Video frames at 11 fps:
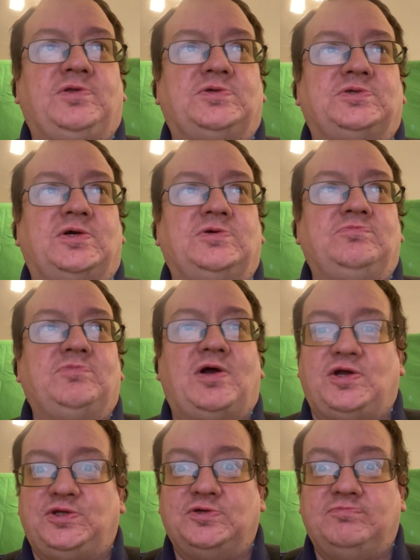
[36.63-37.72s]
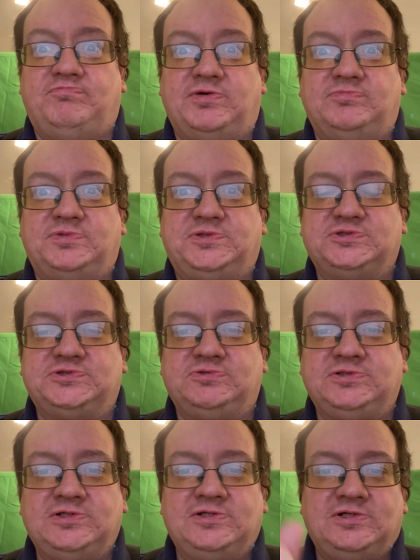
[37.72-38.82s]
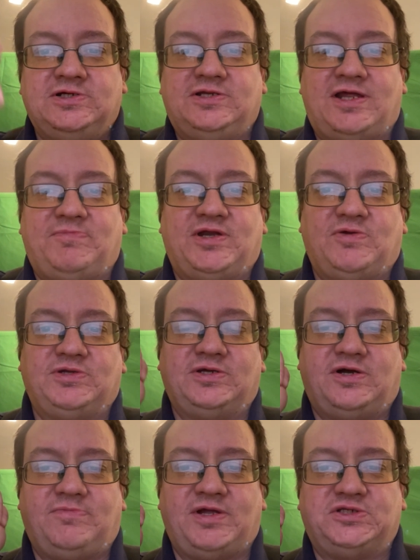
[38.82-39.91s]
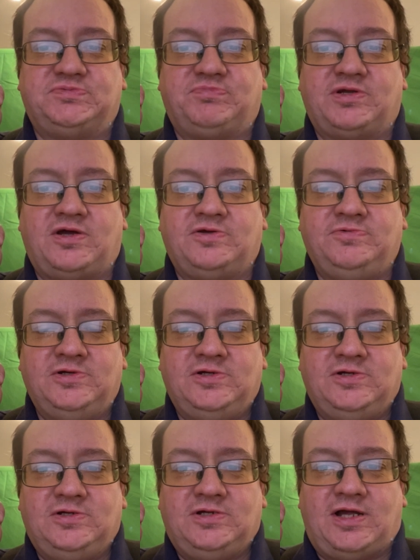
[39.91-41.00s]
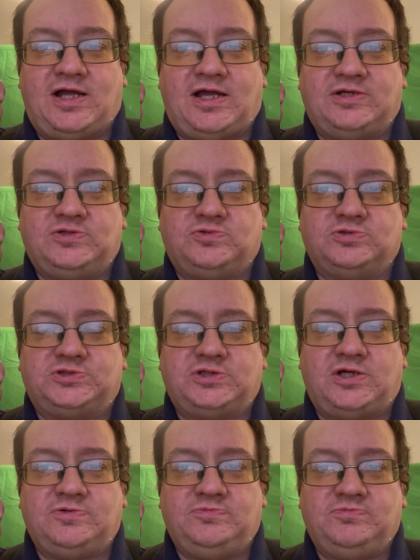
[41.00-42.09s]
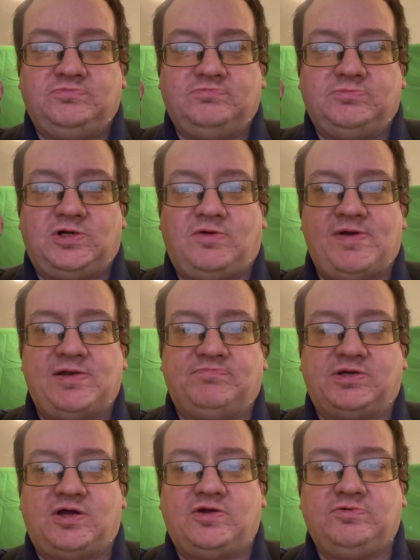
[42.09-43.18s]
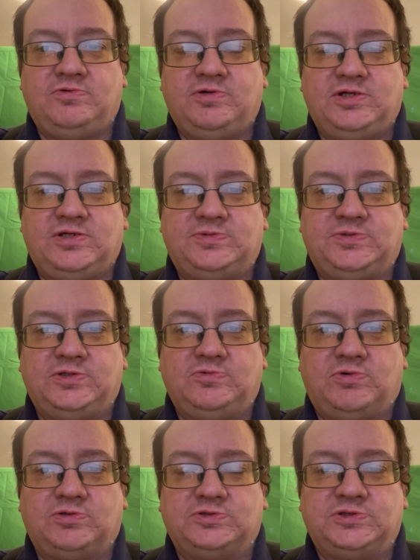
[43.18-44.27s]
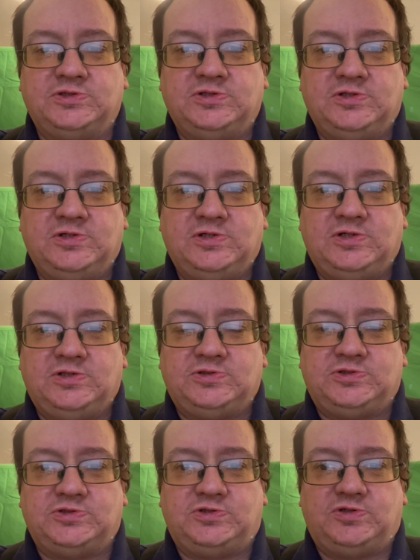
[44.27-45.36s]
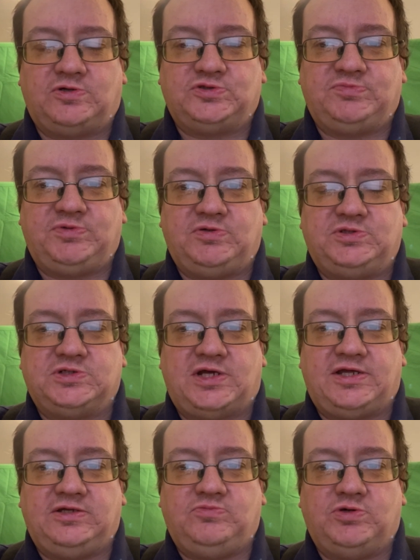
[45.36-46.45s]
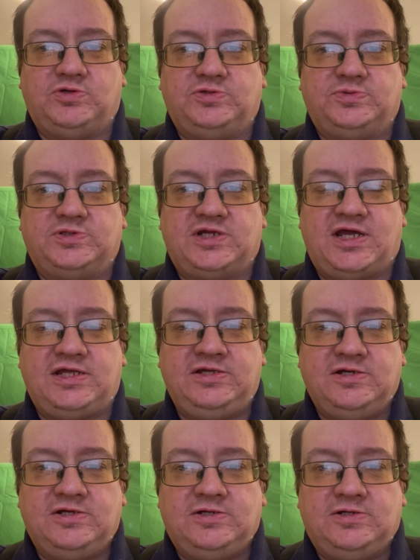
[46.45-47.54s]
So, are you bumfuzzled? Let me know in the comments below. And also, comment below if you want to contribute a word of the day.